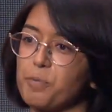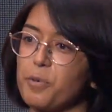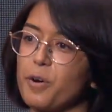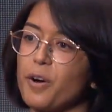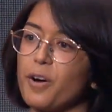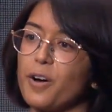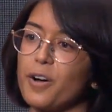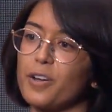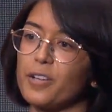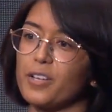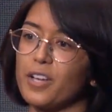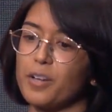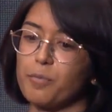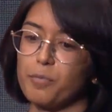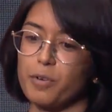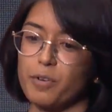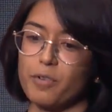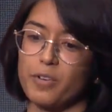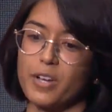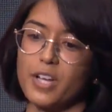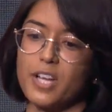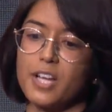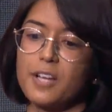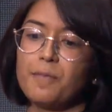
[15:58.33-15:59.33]
Paul and
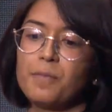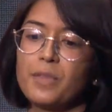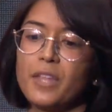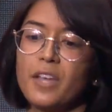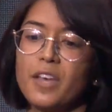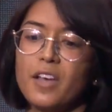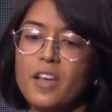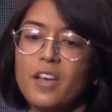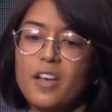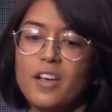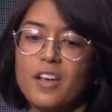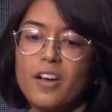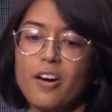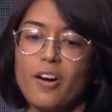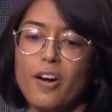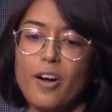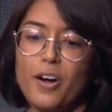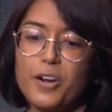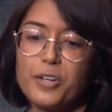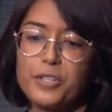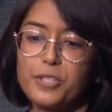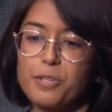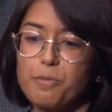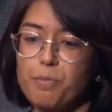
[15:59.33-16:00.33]
Marie,
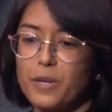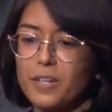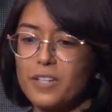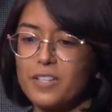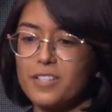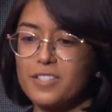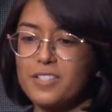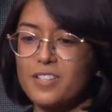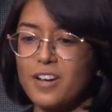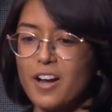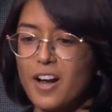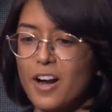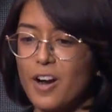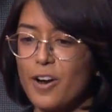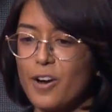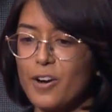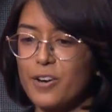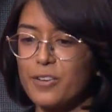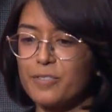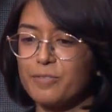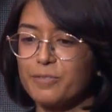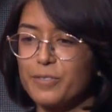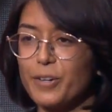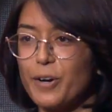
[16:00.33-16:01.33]
are to build
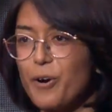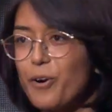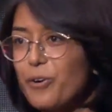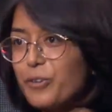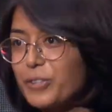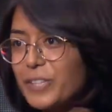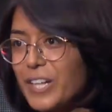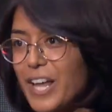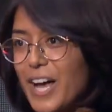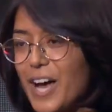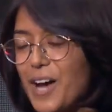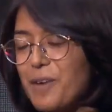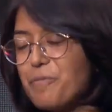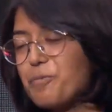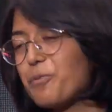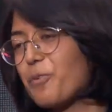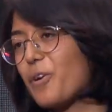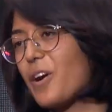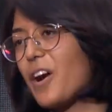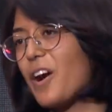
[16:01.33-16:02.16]
our own lab where